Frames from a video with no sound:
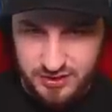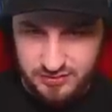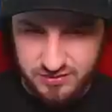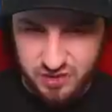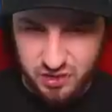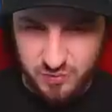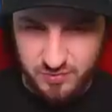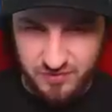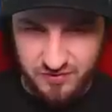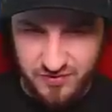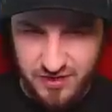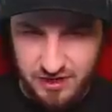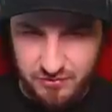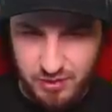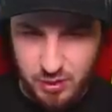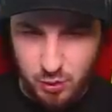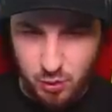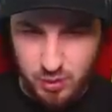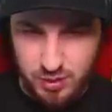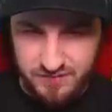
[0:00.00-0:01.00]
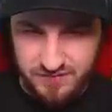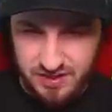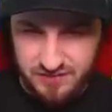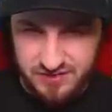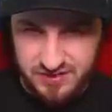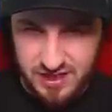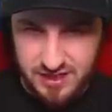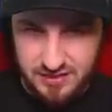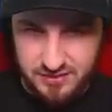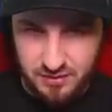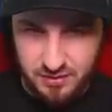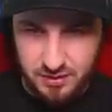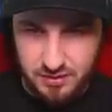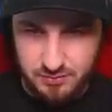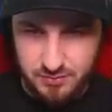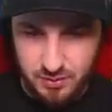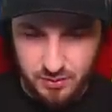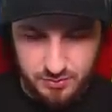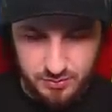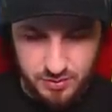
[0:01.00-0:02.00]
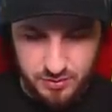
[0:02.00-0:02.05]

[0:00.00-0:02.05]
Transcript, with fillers: like our super fair. Oh, I've started. Hold on.